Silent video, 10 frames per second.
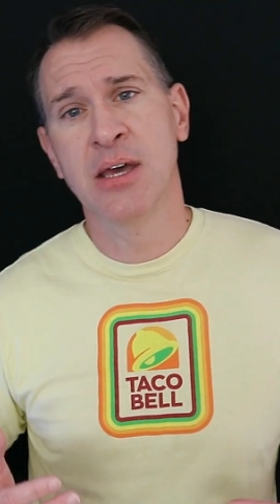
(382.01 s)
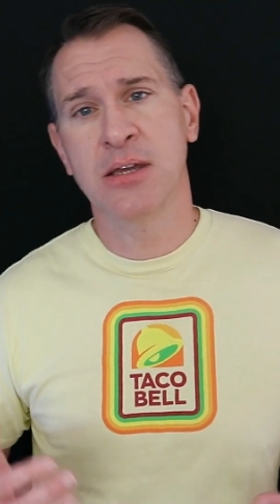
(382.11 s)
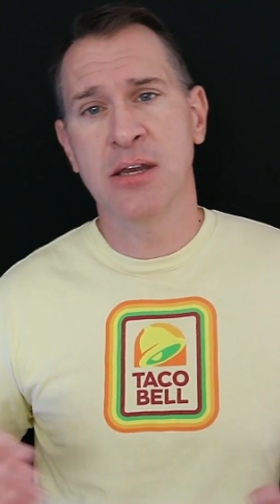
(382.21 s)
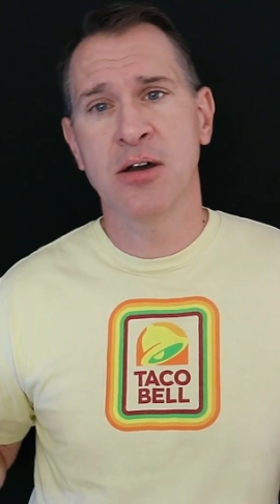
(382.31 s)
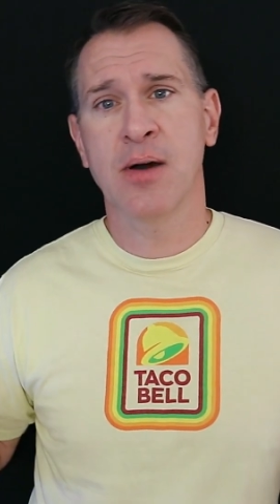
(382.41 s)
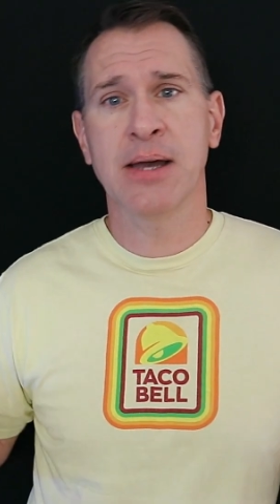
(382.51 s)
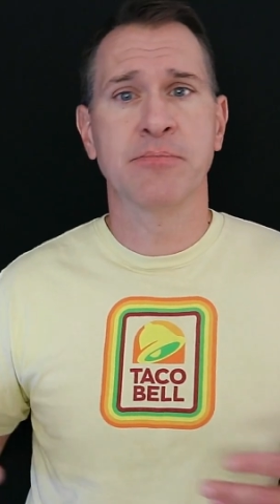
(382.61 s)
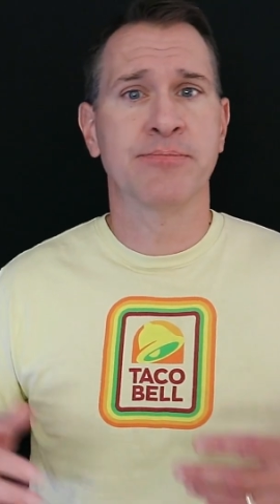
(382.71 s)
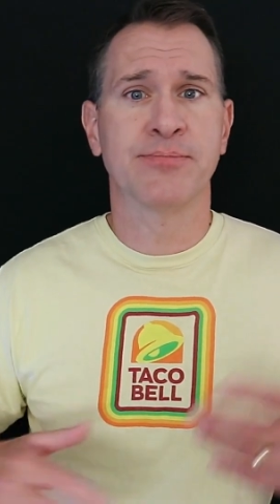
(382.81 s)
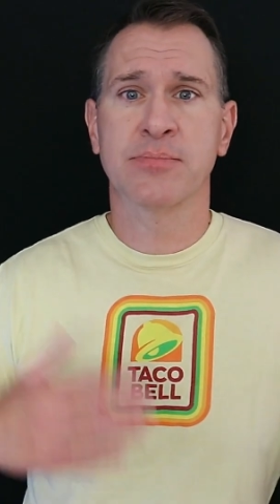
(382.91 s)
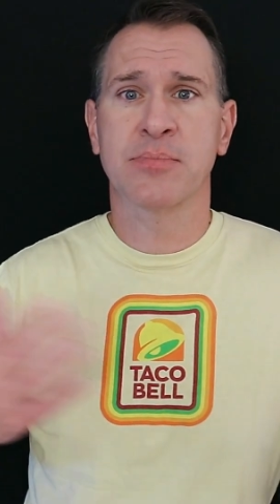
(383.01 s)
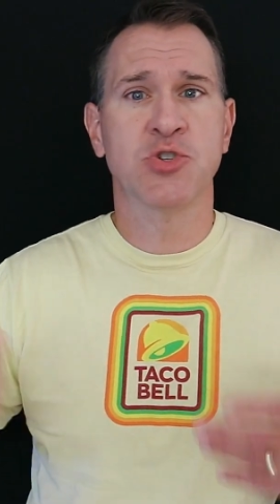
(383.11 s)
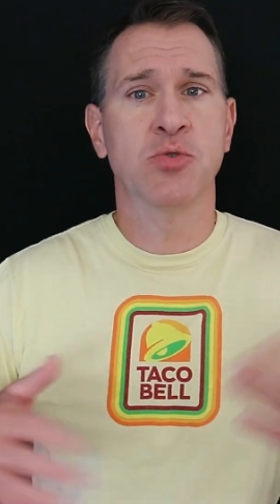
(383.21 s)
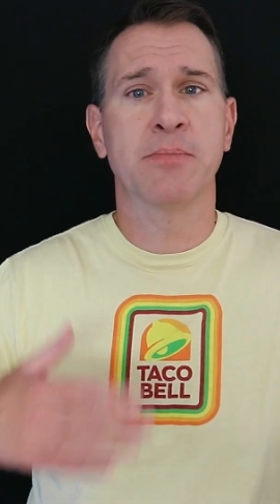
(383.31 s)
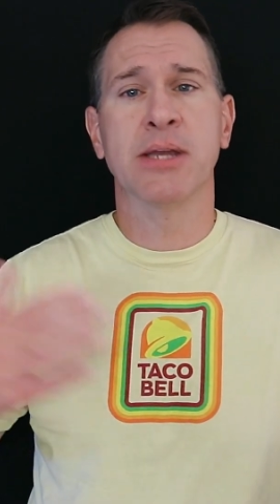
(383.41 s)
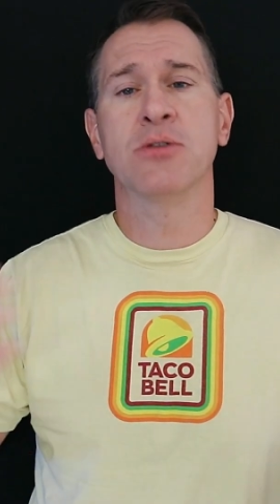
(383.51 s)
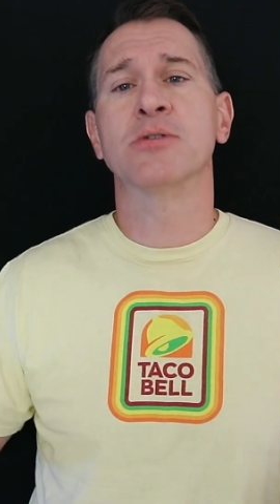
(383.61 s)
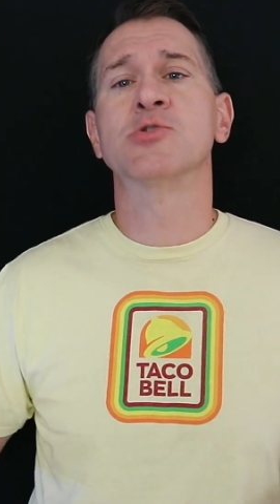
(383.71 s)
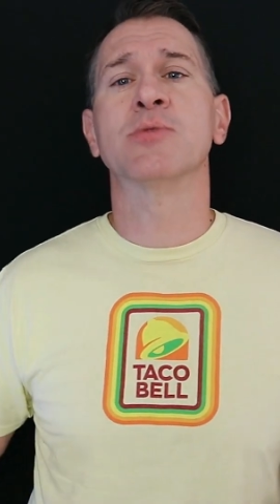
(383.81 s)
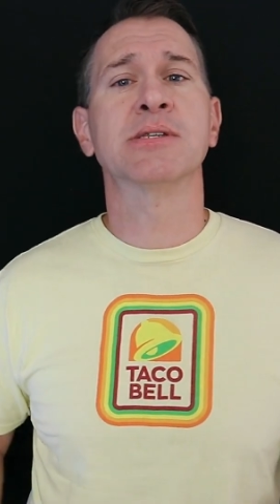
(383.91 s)
you know, I'm doing my New
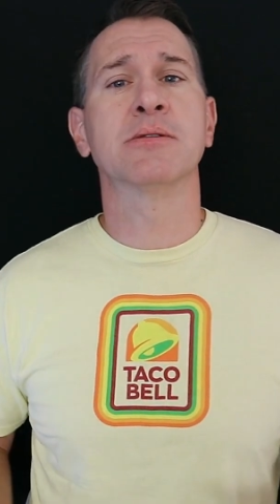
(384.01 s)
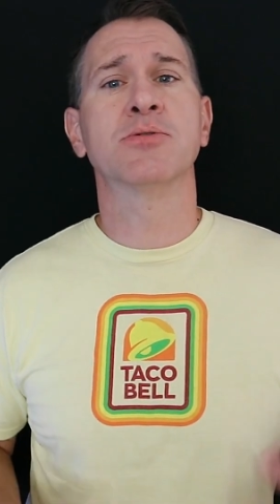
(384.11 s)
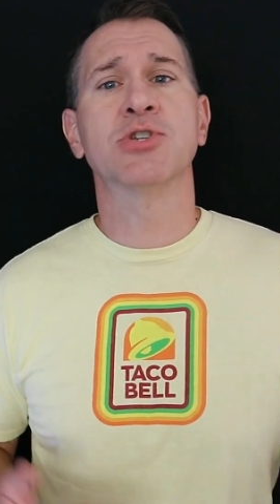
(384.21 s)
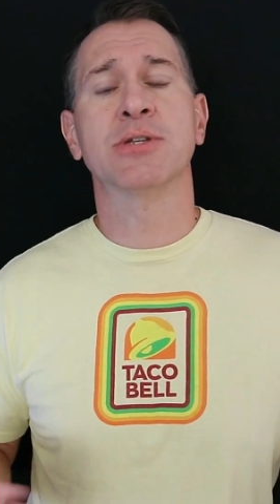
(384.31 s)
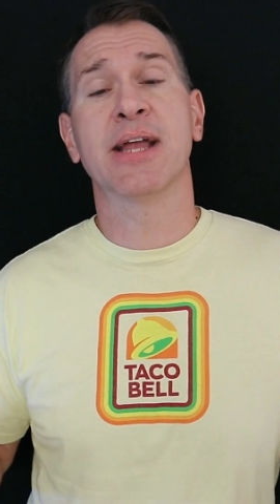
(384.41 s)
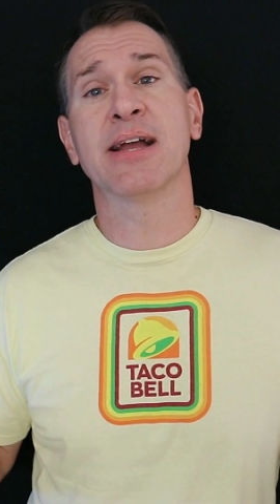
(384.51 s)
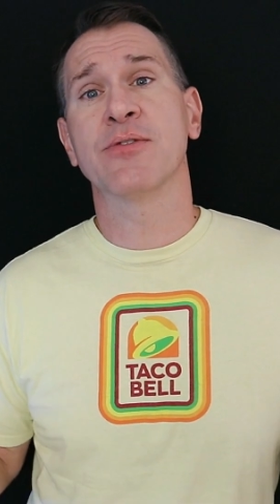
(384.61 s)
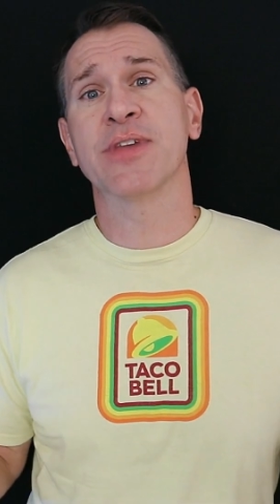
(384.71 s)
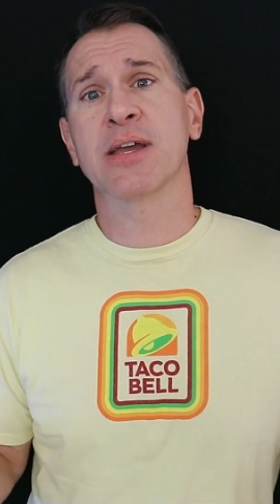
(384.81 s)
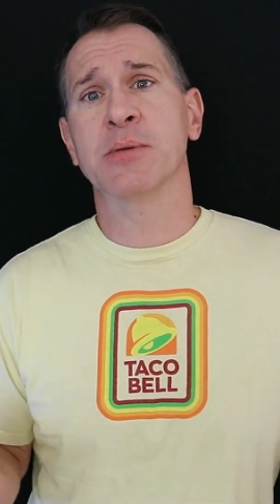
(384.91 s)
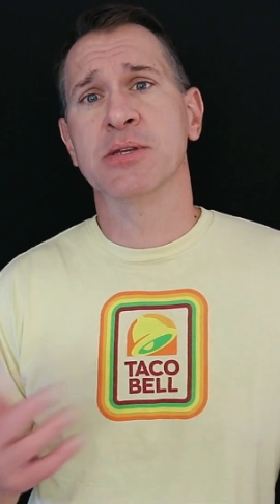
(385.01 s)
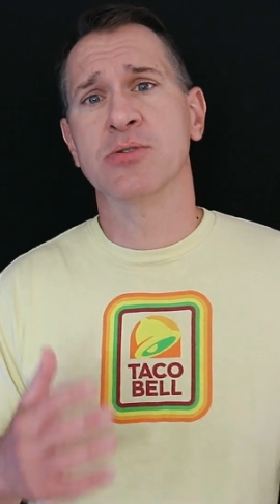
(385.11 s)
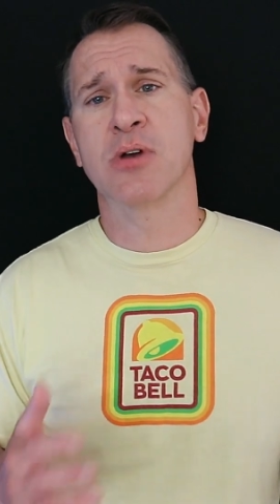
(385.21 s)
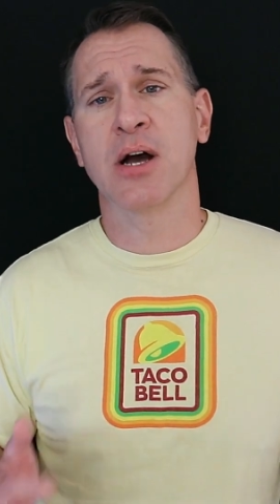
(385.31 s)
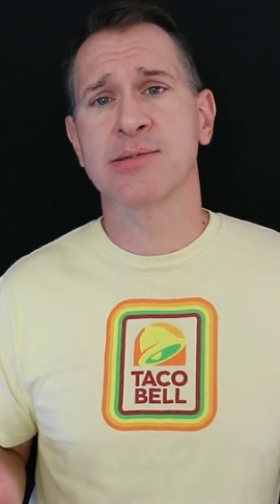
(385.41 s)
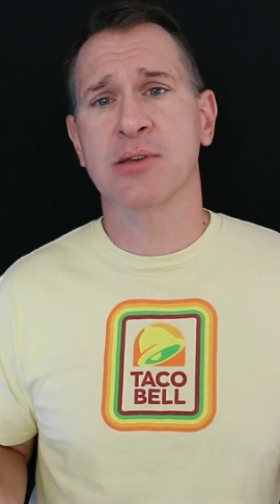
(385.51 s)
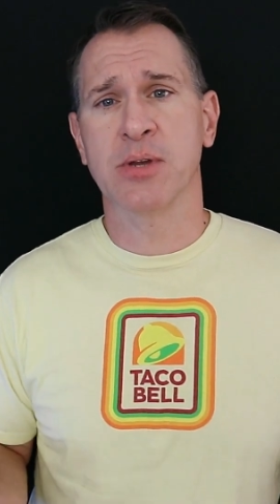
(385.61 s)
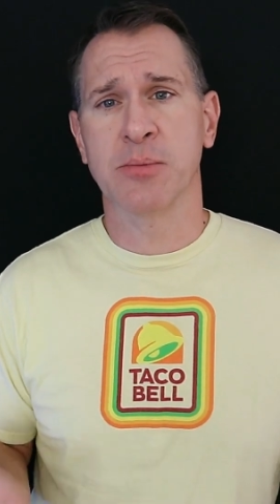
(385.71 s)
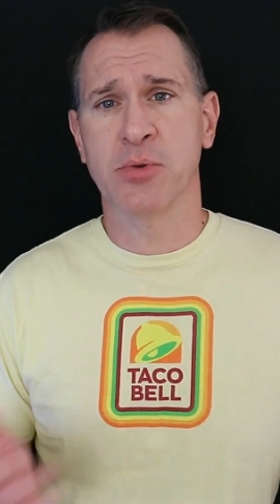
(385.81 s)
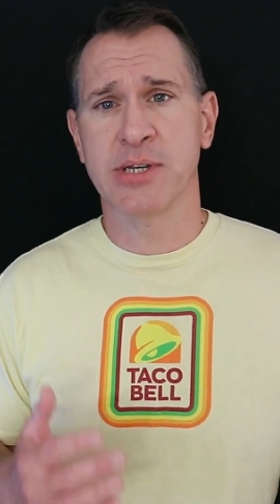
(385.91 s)
Year's resolution and I don't think I'm going to do Costco
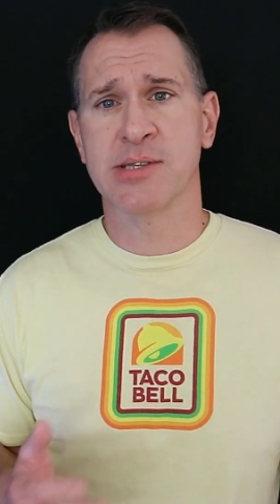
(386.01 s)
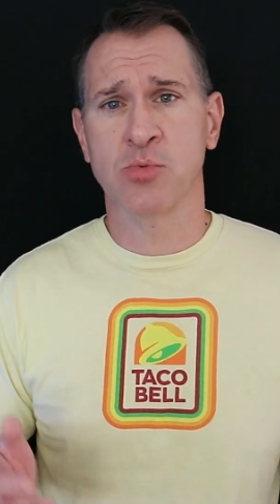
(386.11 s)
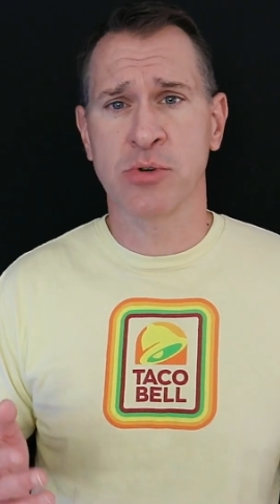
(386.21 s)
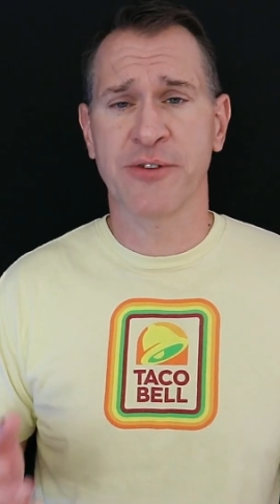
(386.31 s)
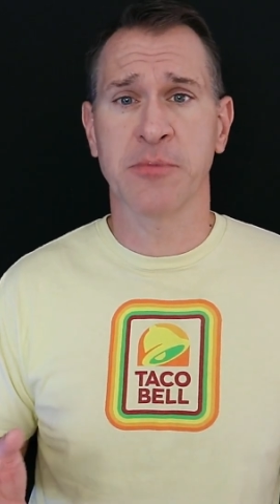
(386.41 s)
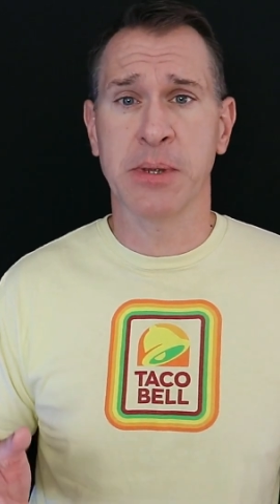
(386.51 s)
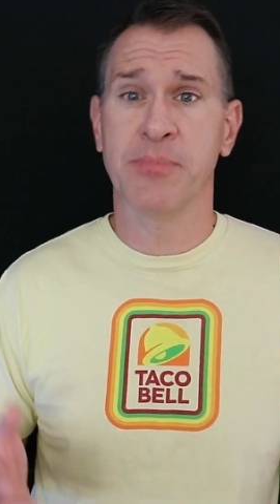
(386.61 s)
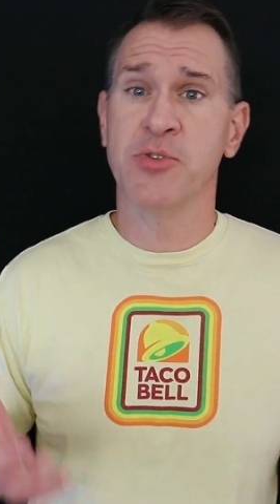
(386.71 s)
anymore, it doesn't work for me.